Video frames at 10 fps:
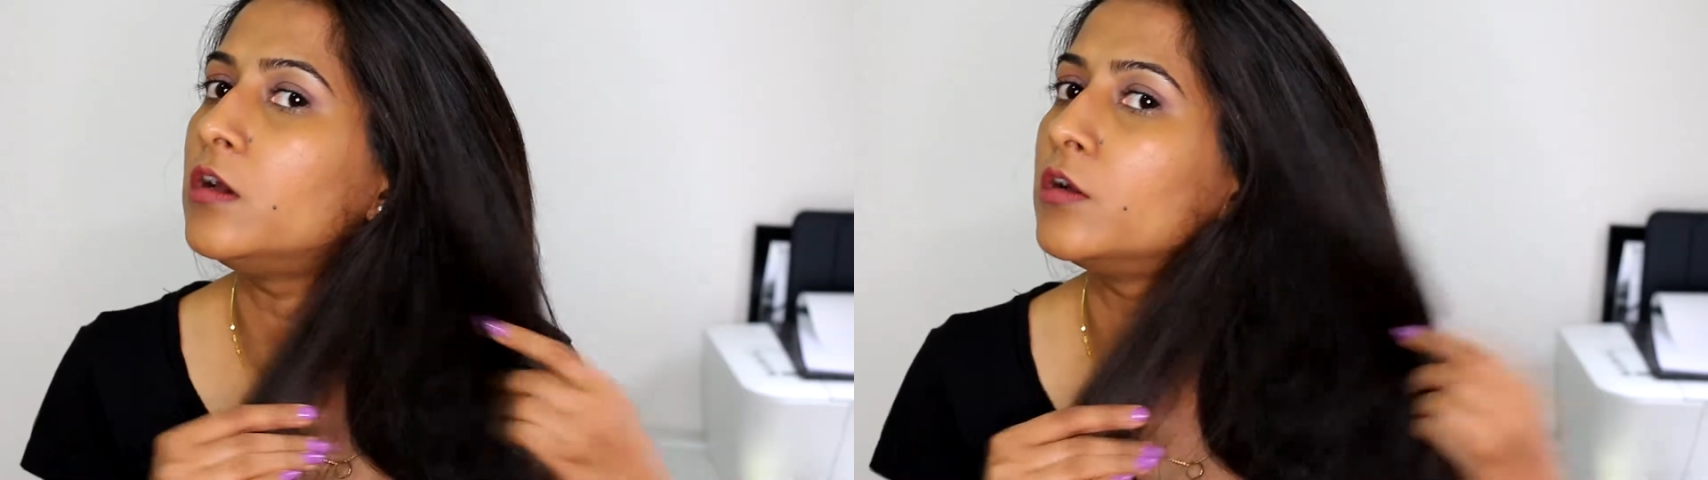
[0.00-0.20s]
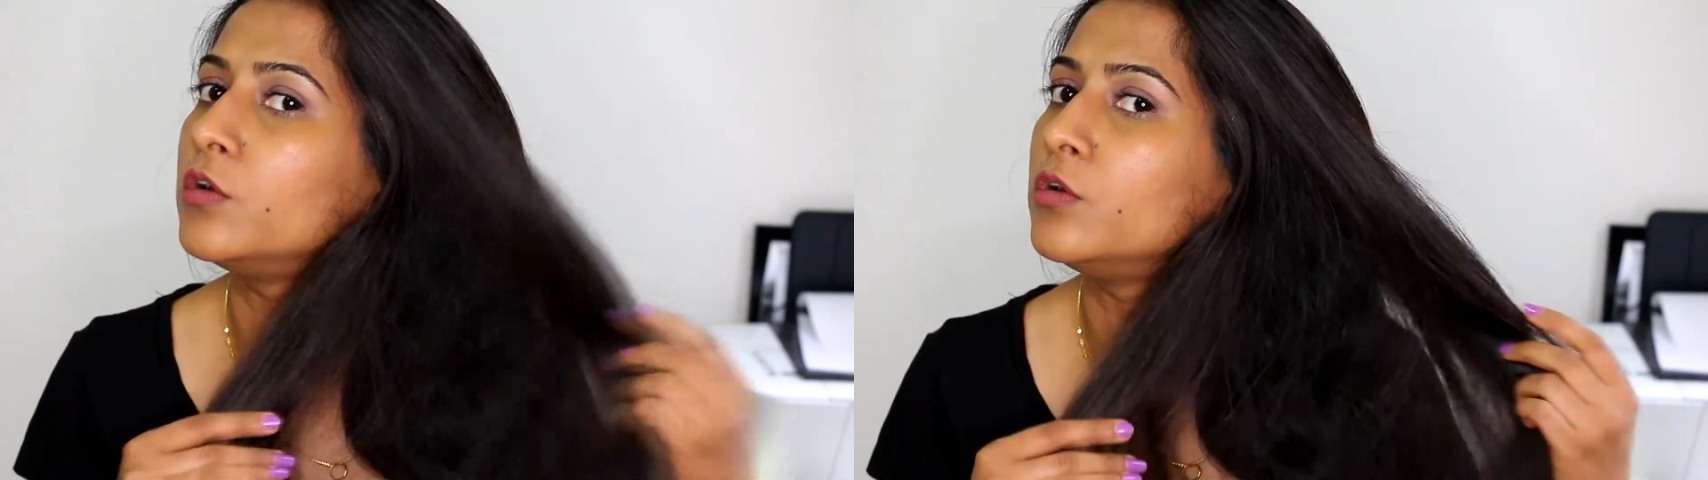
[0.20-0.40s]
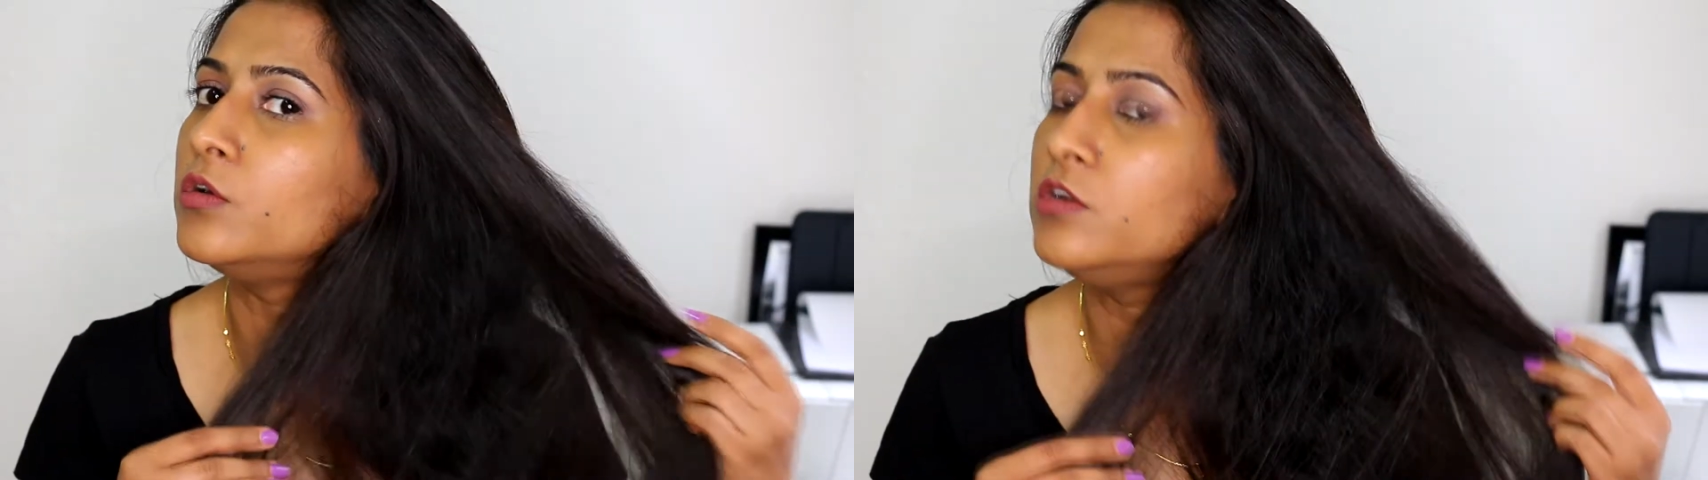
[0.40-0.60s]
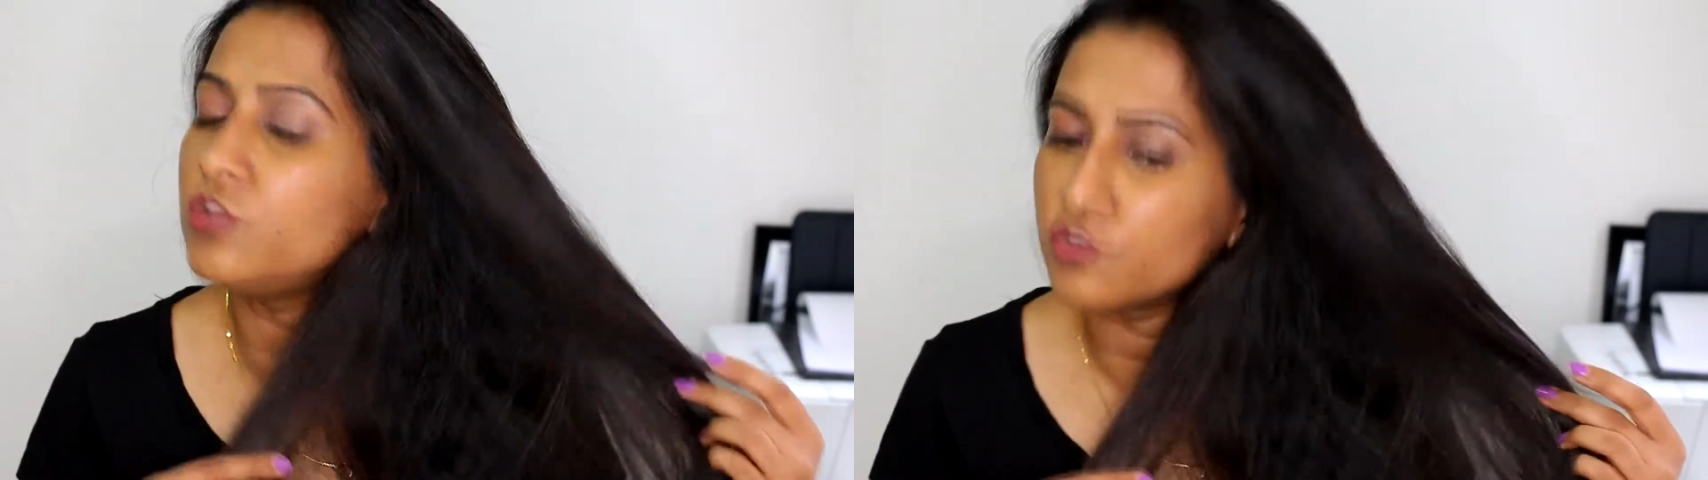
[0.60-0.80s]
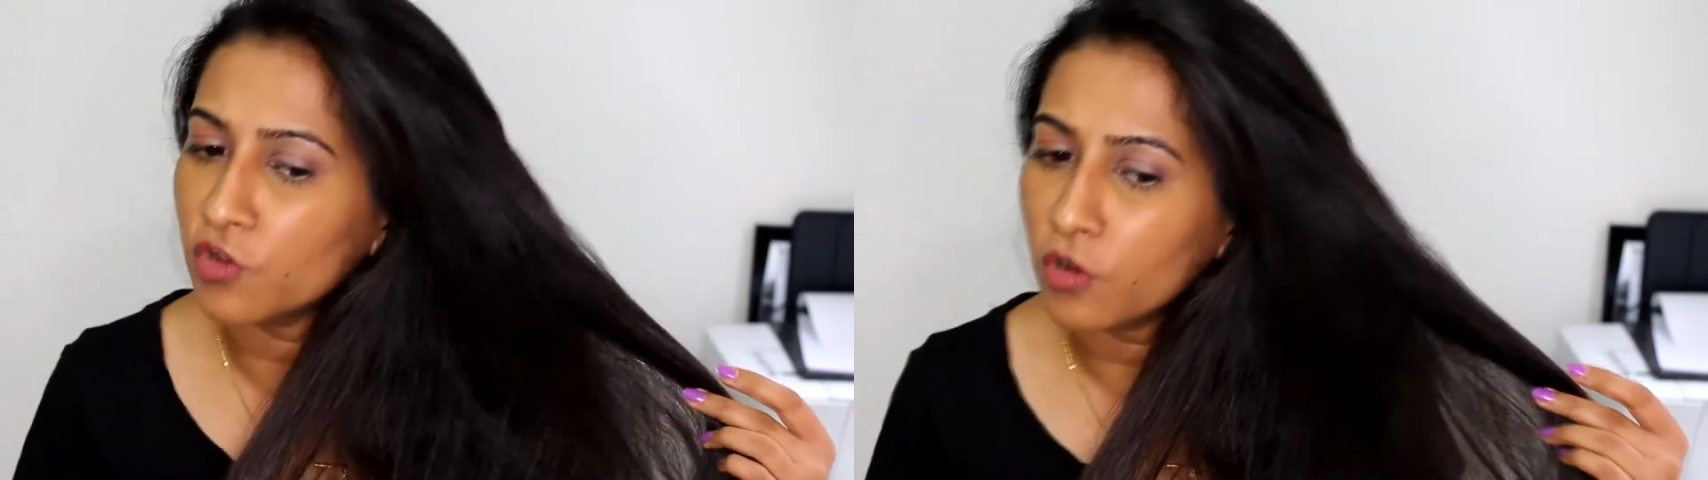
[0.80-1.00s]
a good
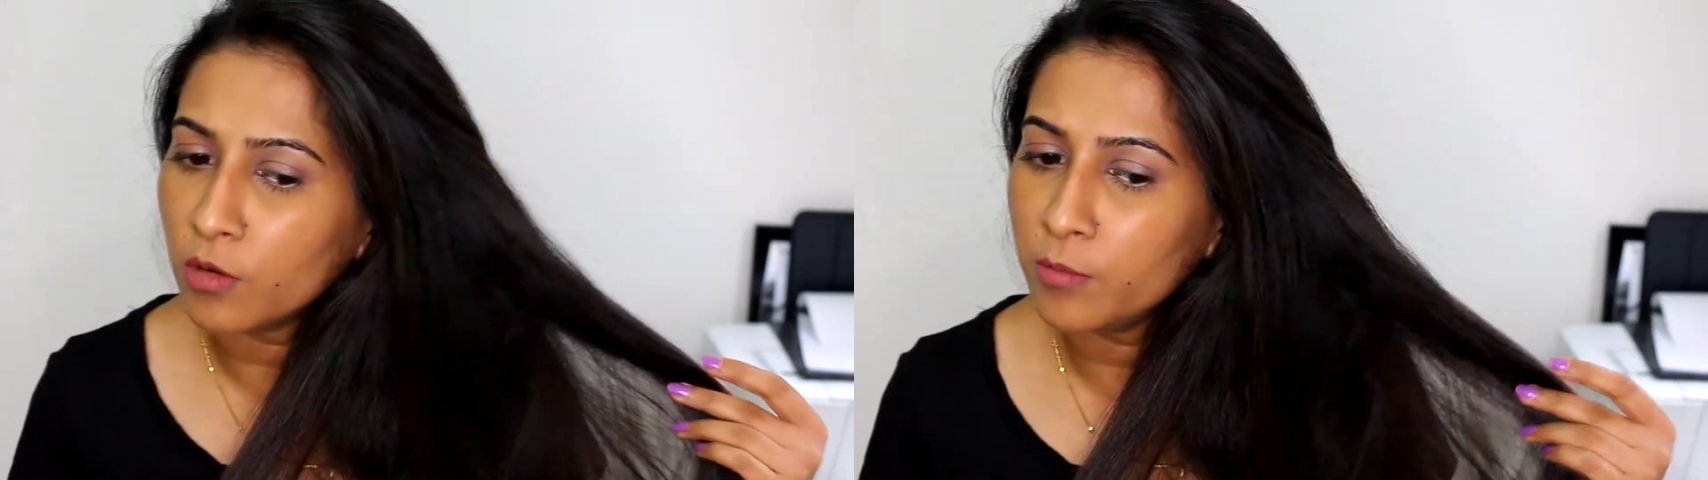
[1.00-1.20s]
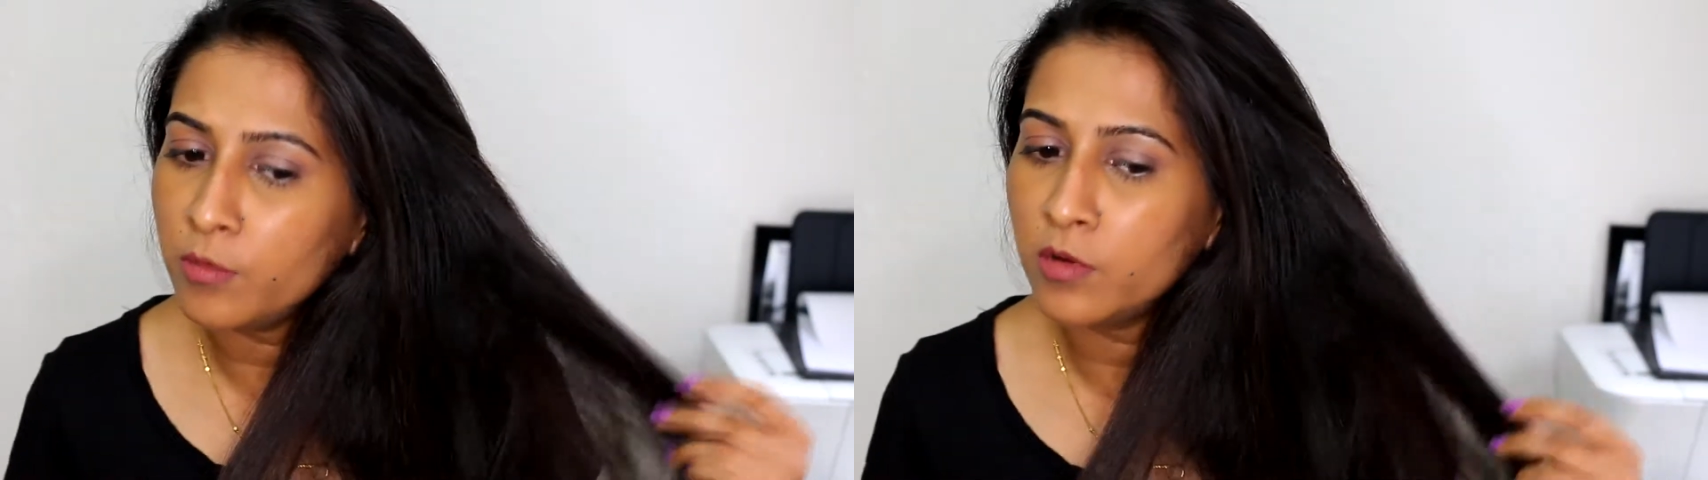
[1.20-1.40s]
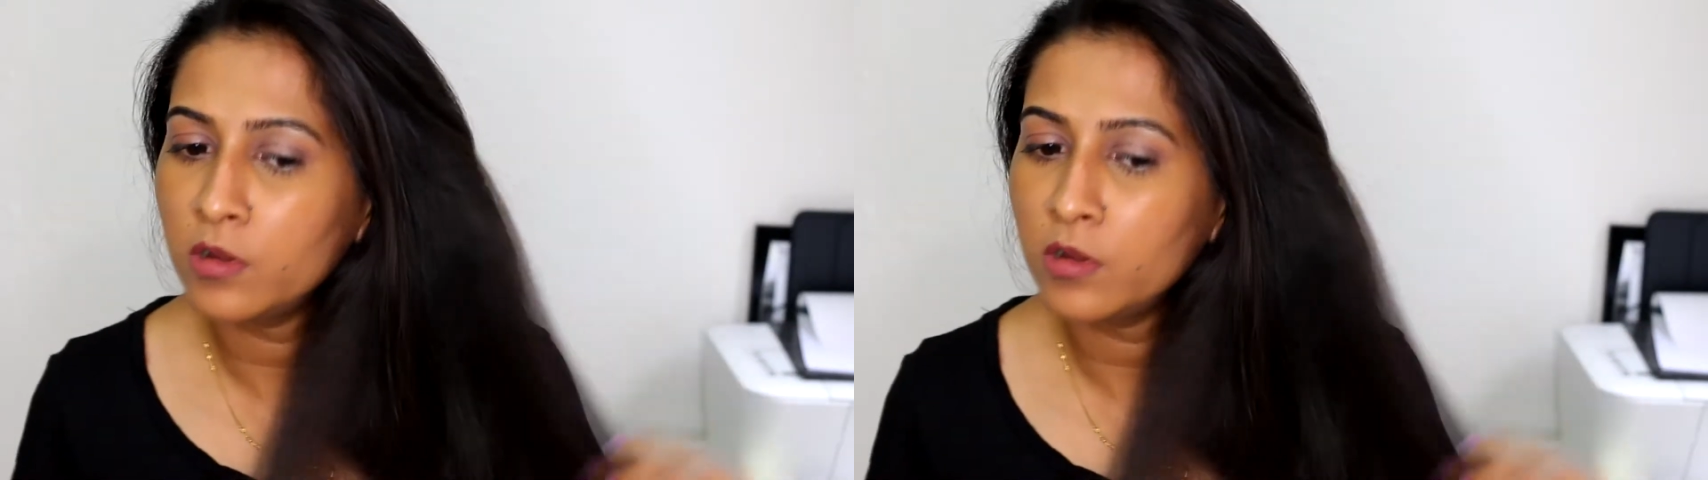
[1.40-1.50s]
job